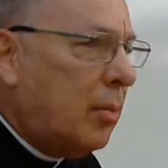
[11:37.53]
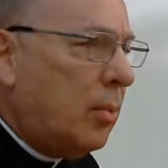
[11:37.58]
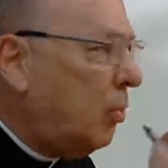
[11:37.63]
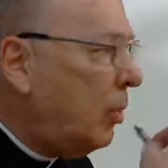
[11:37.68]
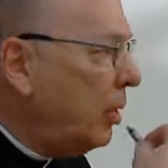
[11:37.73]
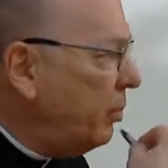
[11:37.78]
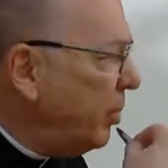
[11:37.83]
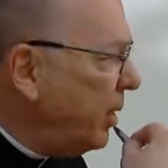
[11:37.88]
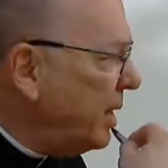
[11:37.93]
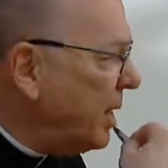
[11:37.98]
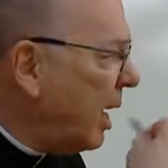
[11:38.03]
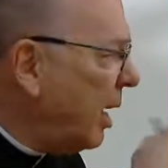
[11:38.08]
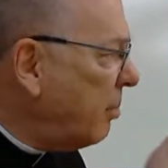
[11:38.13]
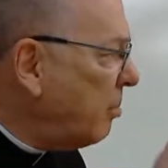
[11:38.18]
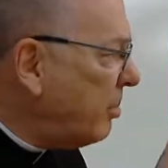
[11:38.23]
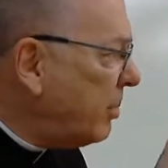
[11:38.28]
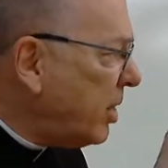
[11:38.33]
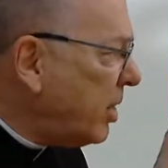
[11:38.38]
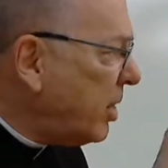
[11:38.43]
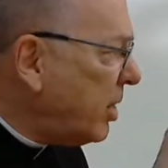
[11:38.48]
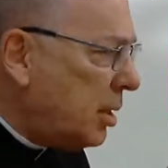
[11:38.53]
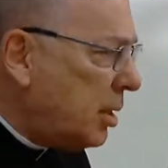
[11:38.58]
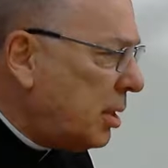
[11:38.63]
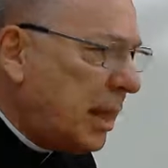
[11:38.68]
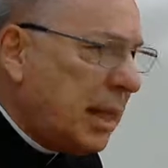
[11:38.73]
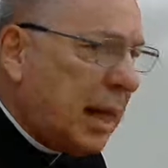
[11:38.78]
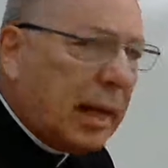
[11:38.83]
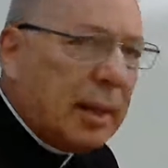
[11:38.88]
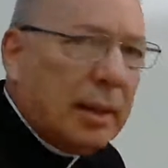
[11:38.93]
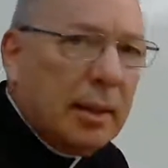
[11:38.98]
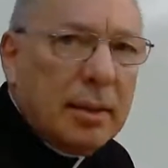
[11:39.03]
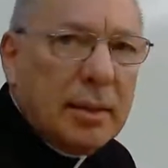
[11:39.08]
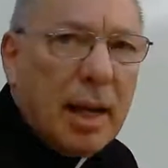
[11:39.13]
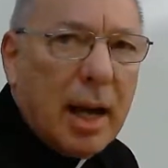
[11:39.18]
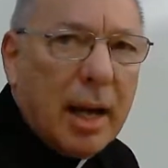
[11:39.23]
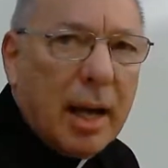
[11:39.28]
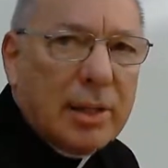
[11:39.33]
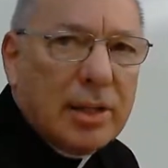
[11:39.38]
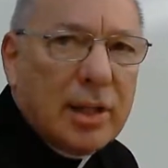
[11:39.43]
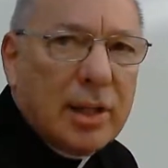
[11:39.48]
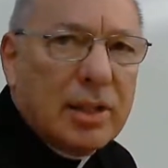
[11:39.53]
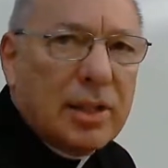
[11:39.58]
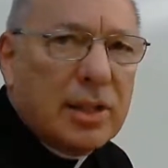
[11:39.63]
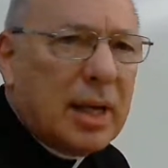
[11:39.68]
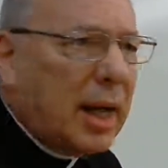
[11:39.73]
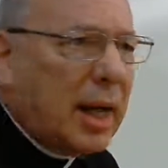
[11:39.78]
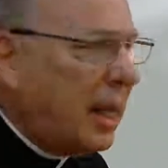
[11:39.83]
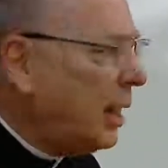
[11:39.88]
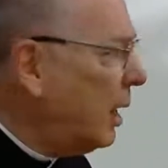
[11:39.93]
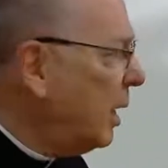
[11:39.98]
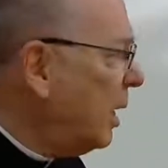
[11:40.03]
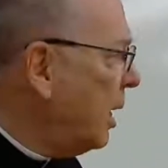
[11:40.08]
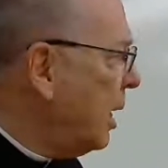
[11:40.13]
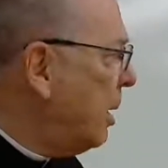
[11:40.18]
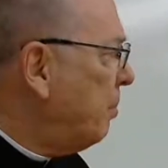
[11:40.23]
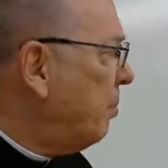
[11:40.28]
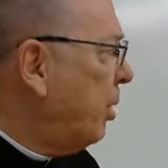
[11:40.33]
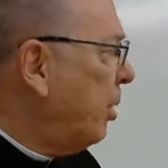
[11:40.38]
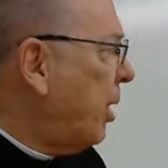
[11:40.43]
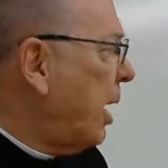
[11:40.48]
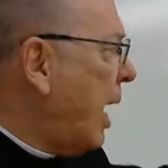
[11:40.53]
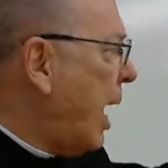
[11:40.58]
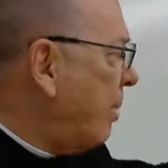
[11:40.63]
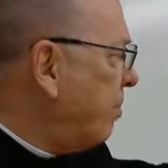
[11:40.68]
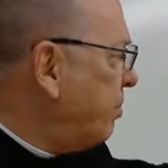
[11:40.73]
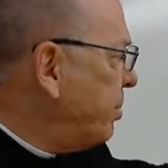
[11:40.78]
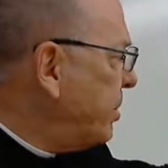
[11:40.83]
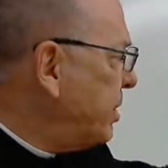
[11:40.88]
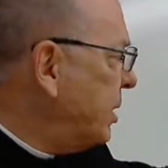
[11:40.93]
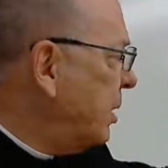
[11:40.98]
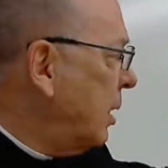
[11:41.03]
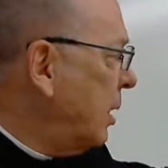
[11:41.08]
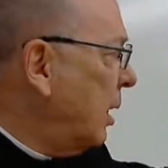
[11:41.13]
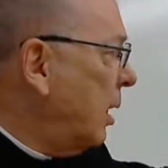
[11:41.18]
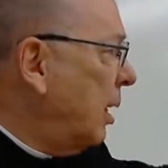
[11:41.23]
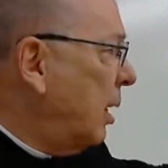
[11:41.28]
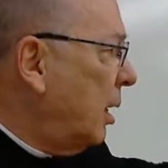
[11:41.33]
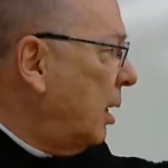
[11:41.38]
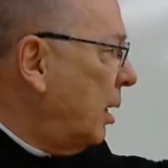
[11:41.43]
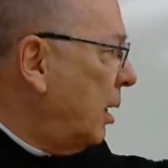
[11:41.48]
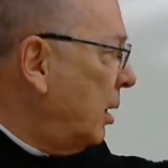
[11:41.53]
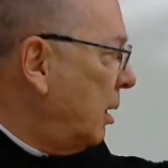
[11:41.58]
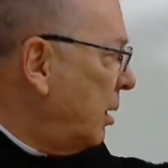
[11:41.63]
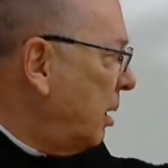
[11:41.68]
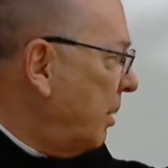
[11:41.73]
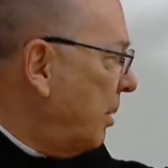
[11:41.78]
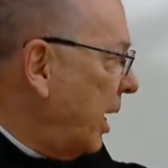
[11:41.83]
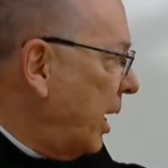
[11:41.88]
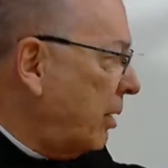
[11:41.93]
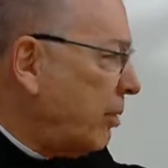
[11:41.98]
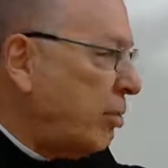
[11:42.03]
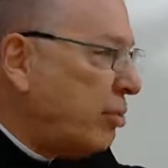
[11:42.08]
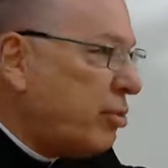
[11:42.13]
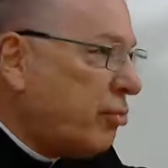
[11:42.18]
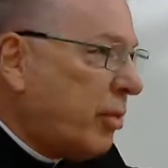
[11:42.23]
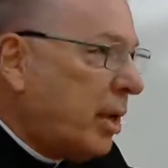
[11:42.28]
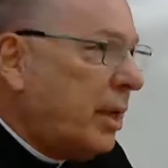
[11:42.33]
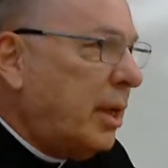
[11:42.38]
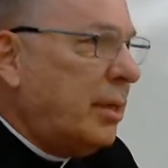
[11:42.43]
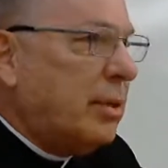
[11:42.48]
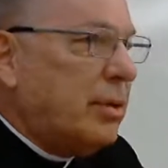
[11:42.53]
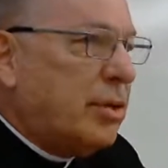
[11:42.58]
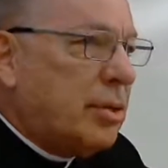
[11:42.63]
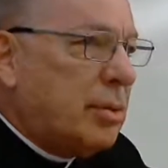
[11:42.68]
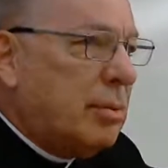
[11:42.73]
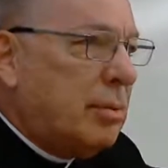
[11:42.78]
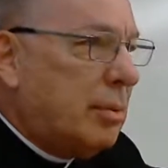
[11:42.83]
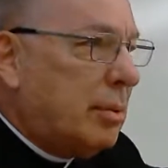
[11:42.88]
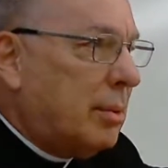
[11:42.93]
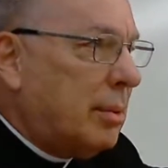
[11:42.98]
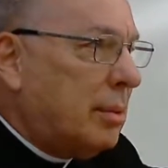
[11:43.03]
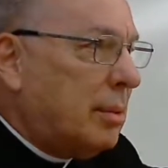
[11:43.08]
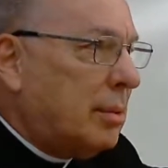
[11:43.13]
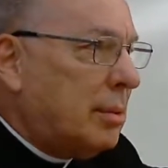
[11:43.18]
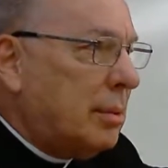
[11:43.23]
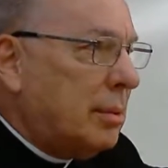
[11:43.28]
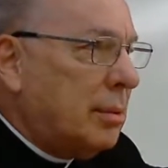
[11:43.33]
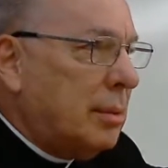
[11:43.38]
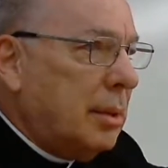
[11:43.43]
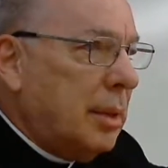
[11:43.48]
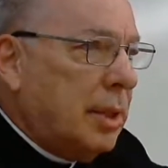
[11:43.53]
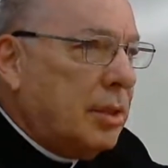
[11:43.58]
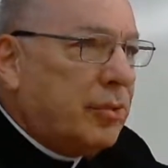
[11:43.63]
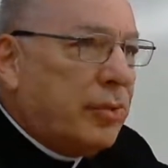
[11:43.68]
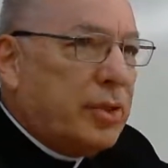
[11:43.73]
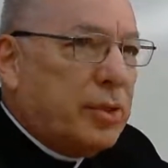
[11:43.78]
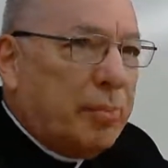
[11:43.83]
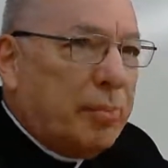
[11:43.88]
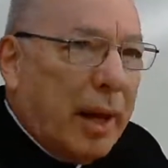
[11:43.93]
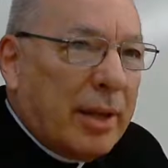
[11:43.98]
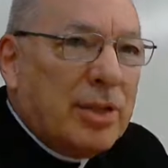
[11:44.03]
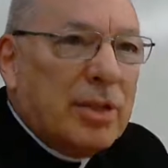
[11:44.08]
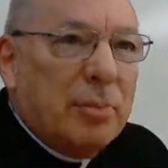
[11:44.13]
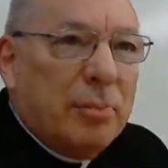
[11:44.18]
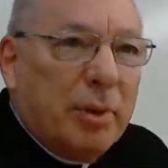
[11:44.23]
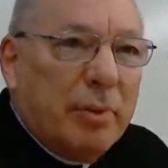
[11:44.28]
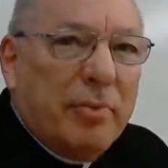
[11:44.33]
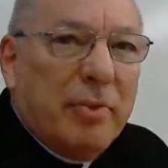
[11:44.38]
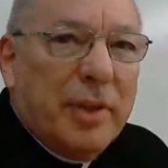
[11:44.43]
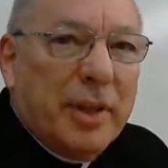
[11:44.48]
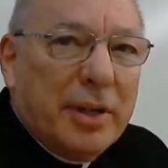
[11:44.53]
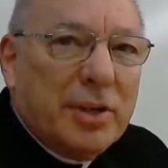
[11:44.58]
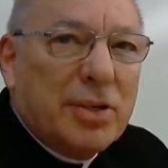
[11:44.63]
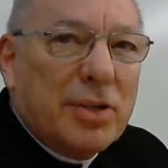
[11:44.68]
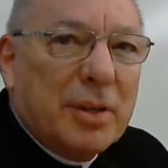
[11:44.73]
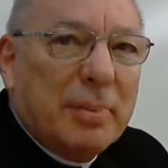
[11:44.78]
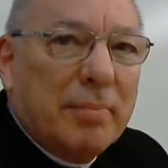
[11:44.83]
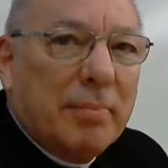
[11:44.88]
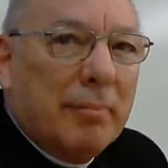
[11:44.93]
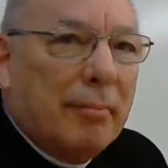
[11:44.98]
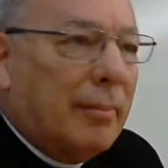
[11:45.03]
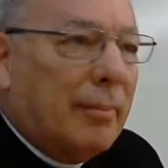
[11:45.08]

Would we not connect the dots and say, perhaps the man who's running the school is responsible for this?